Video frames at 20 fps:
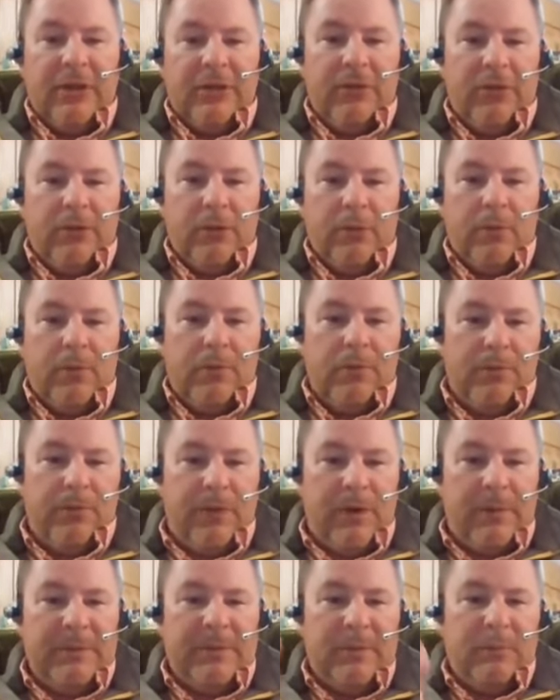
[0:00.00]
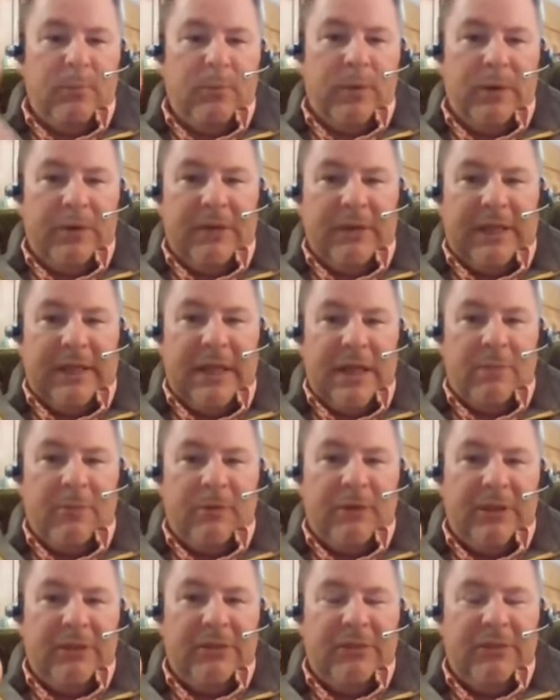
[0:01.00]
So from where the
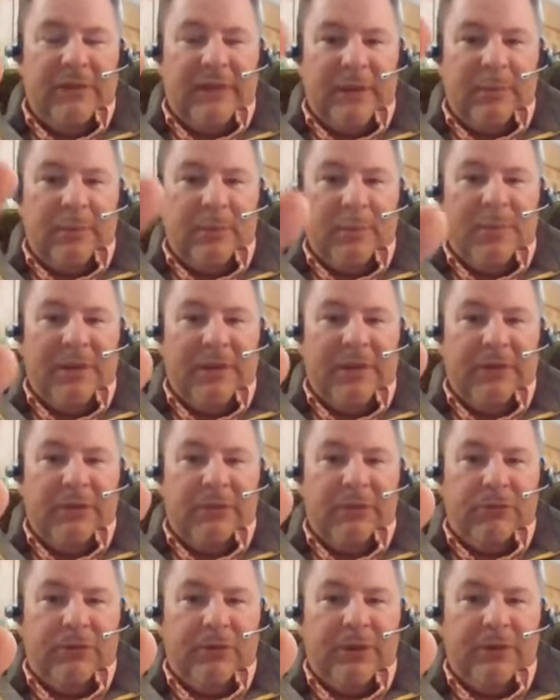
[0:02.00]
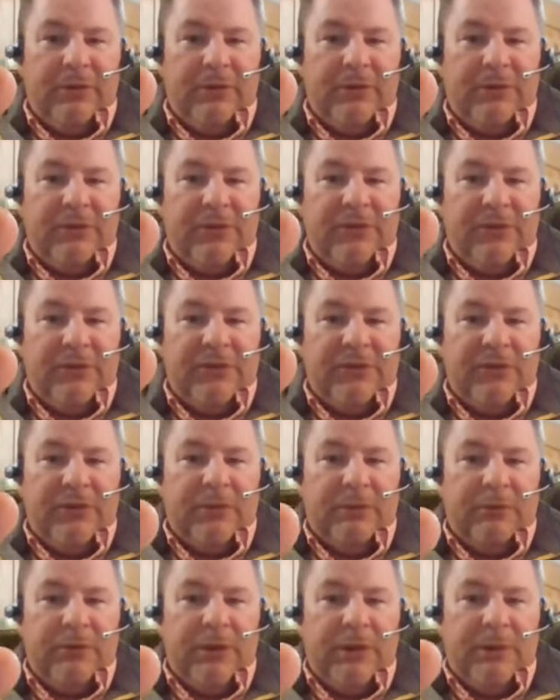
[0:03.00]
camera is, that would be the 360
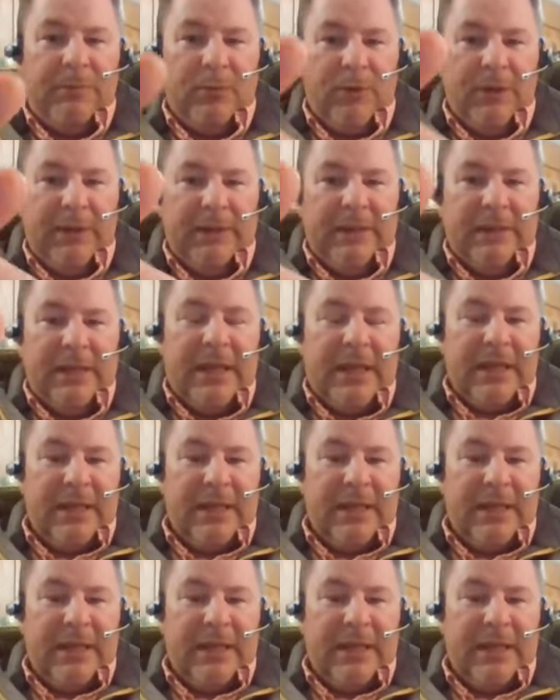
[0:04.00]
degree point.